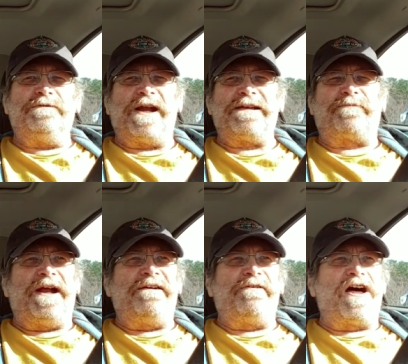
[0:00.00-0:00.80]
break
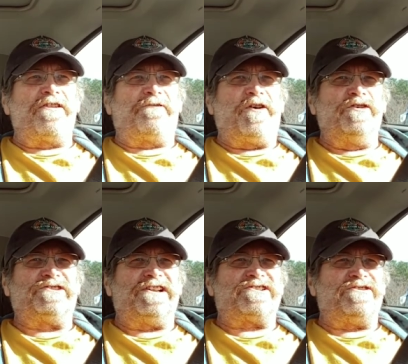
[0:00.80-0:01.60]
bread with all the folks
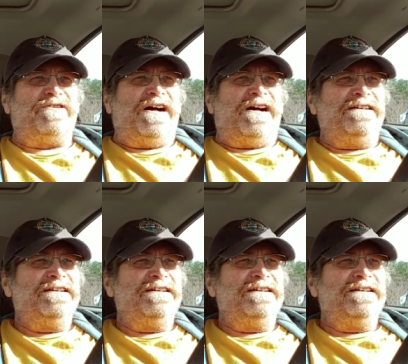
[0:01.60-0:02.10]
that you uh,